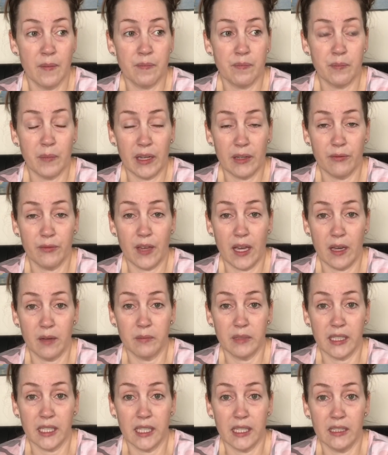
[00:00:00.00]
my
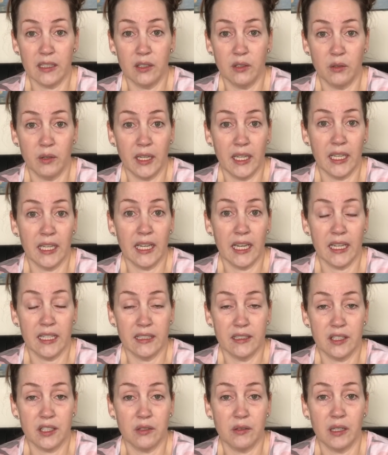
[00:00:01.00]
family going
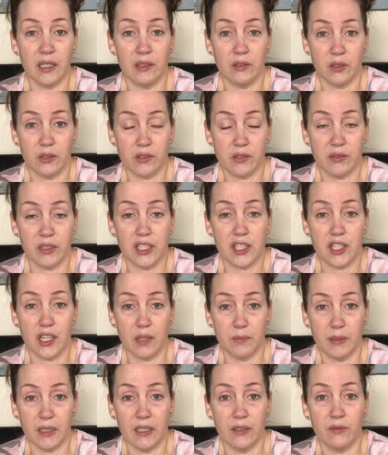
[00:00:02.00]
and doing grocery
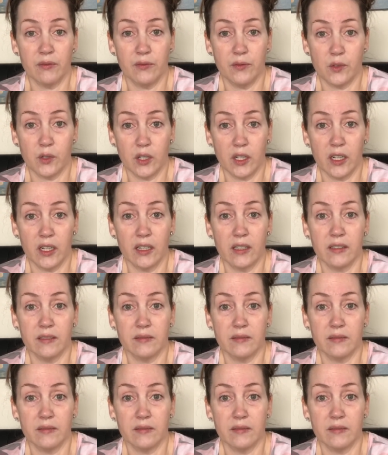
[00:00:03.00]
shopping for